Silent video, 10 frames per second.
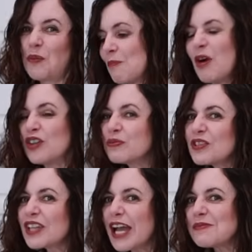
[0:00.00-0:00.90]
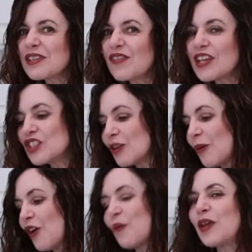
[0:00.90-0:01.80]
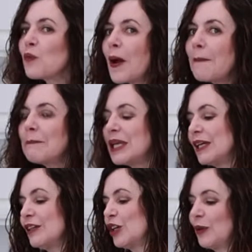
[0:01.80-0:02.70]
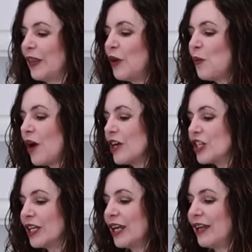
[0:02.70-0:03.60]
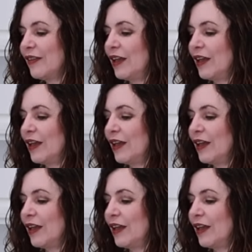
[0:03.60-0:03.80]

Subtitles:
multiple types of vegetable with one peeler without washing it,